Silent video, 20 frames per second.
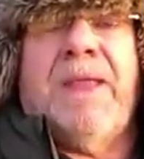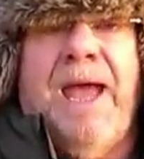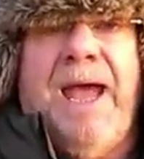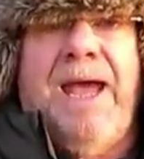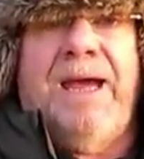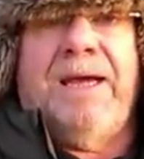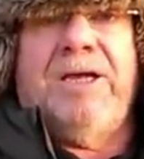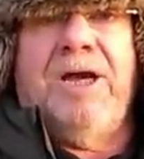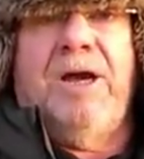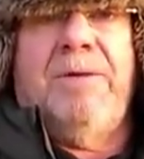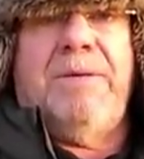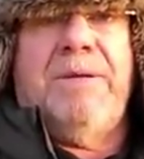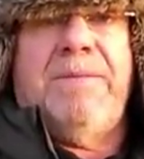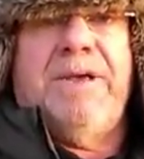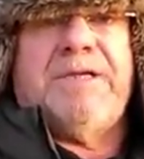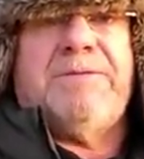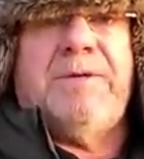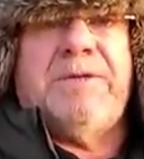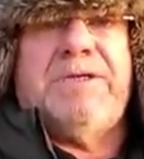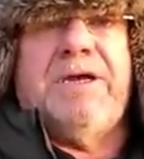at Kirby
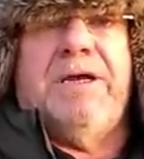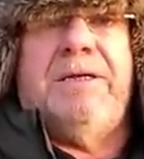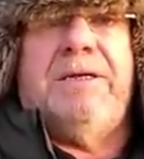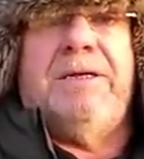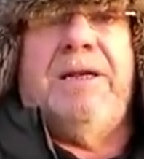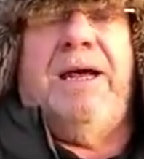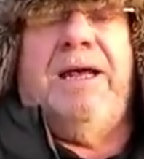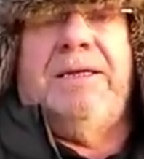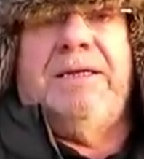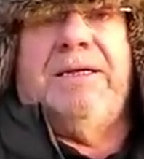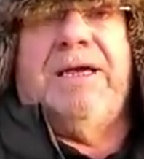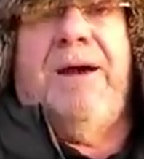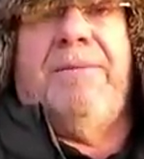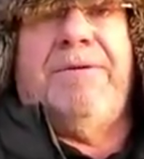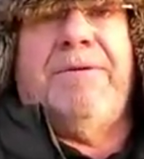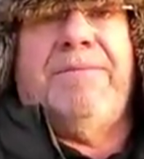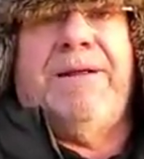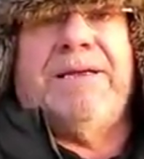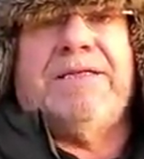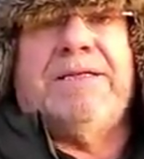Mispleton, and a
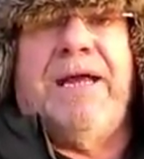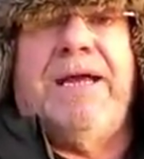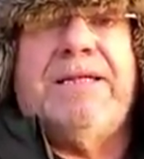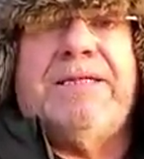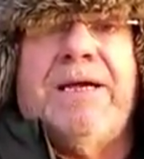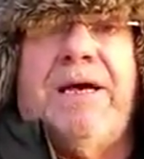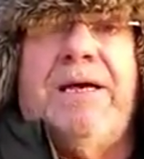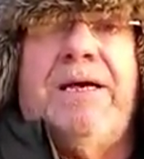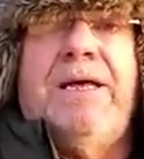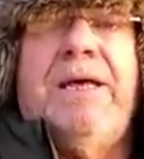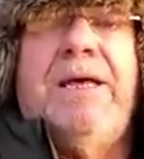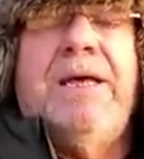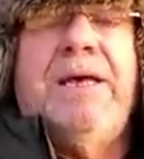couple of months later